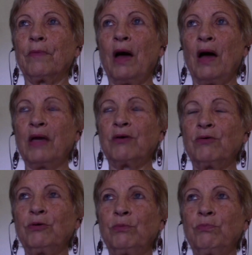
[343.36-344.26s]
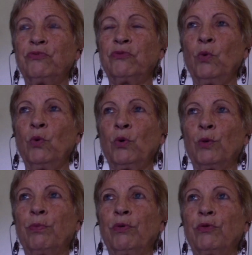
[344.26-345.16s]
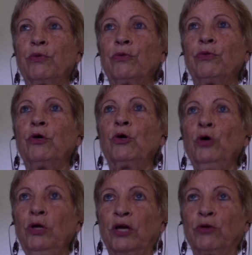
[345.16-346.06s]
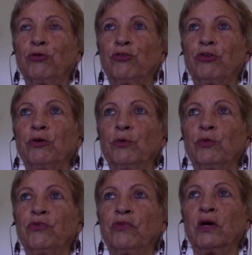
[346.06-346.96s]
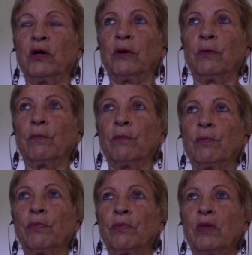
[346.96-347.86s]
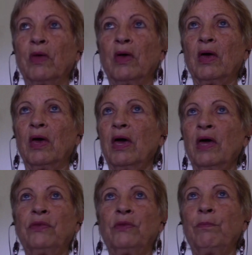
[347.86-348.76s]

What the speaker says: I could absorb the good energy that was there, and the